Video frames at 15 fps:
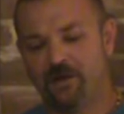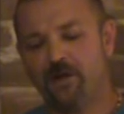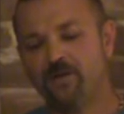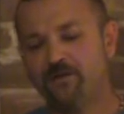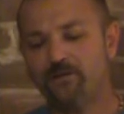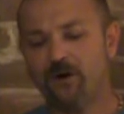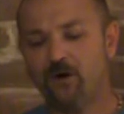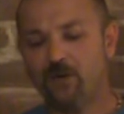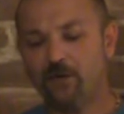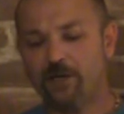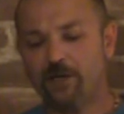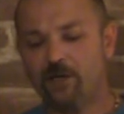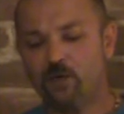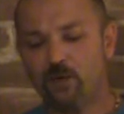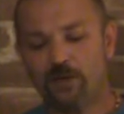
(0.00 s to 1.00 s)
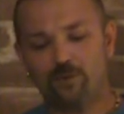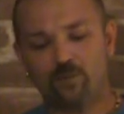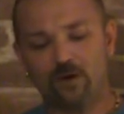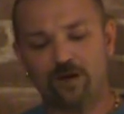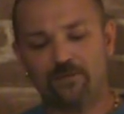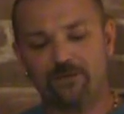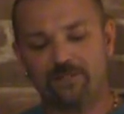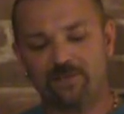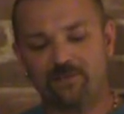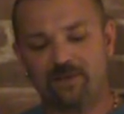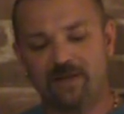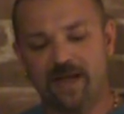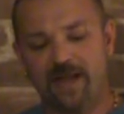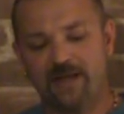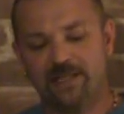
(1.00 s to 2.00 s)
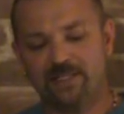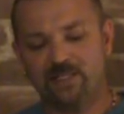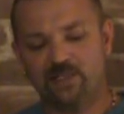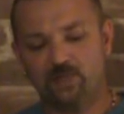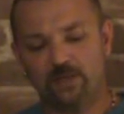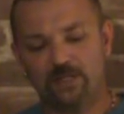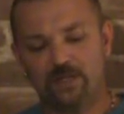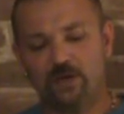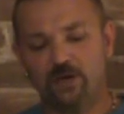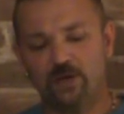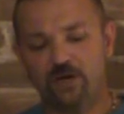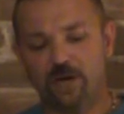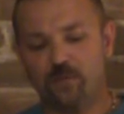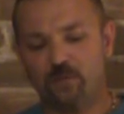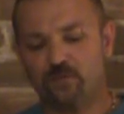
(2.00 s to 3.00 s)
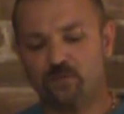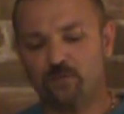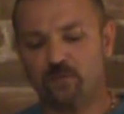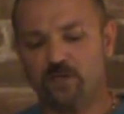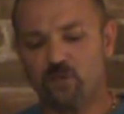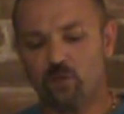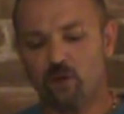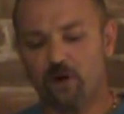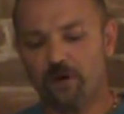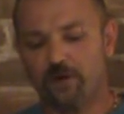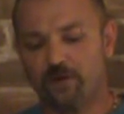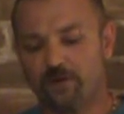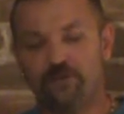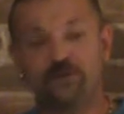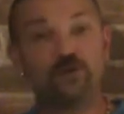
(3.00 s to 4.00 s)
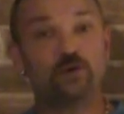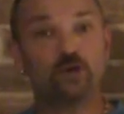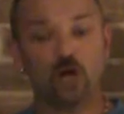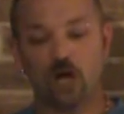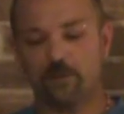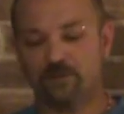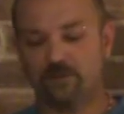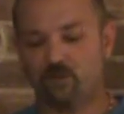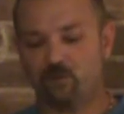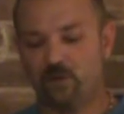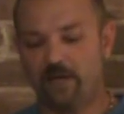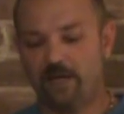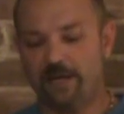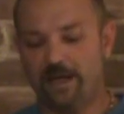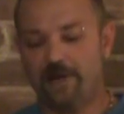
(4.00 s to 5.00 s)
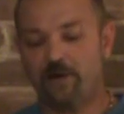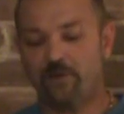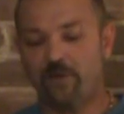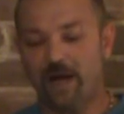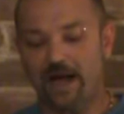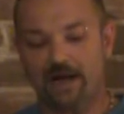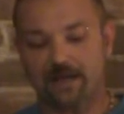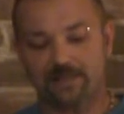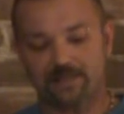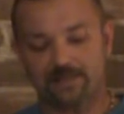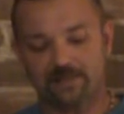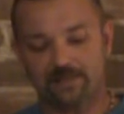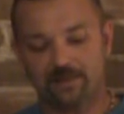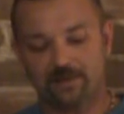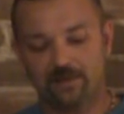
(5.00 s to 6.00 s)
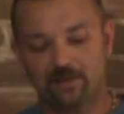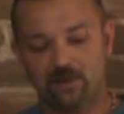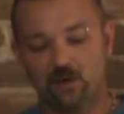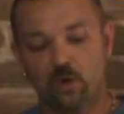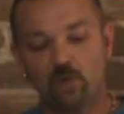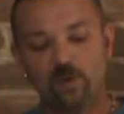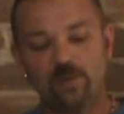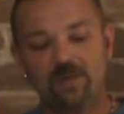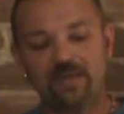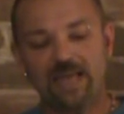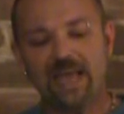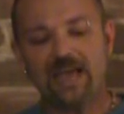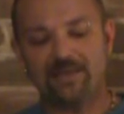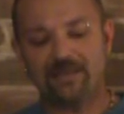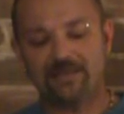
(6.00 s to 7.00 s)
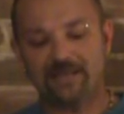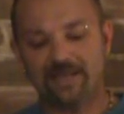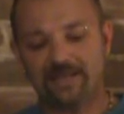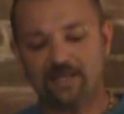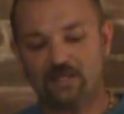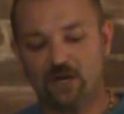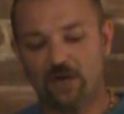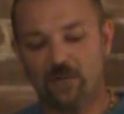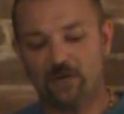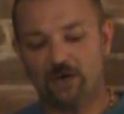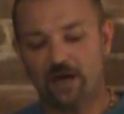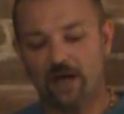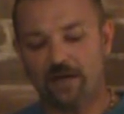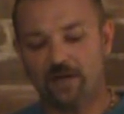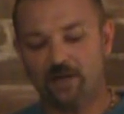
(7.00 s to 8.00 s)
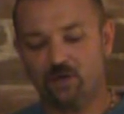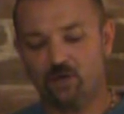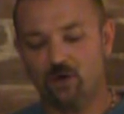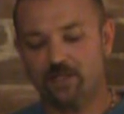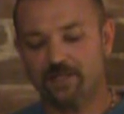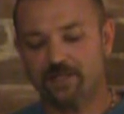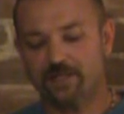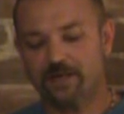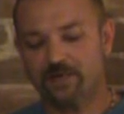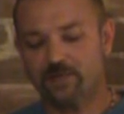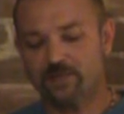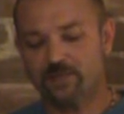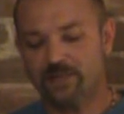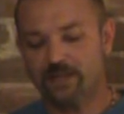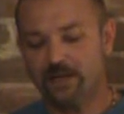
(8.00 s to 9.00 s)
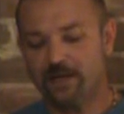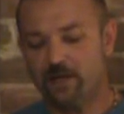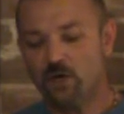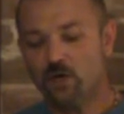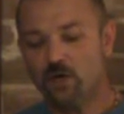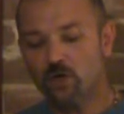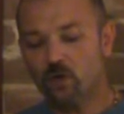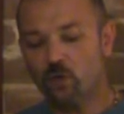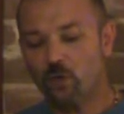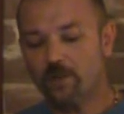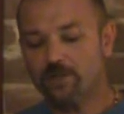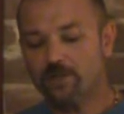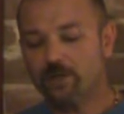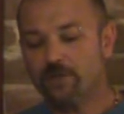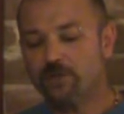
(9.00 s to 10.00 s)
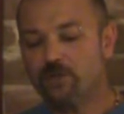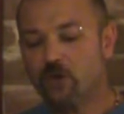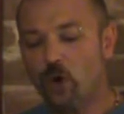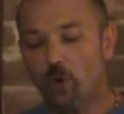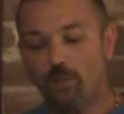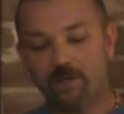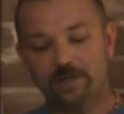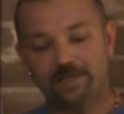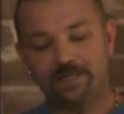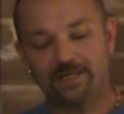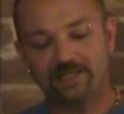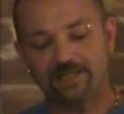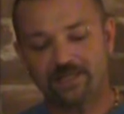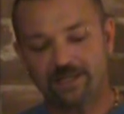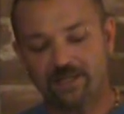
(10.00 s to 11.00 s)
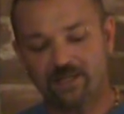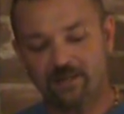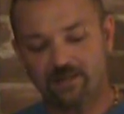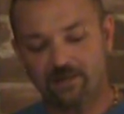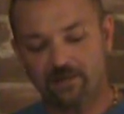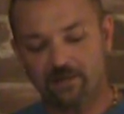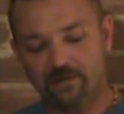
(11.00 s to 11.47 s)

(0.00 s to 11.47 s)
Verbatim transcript: Following a quick breakfast of bananas, we loaded up with fresh water, a few cobs of weed, and our packs. We began the 10 kilometer hike across the countryside towards our utopian destination.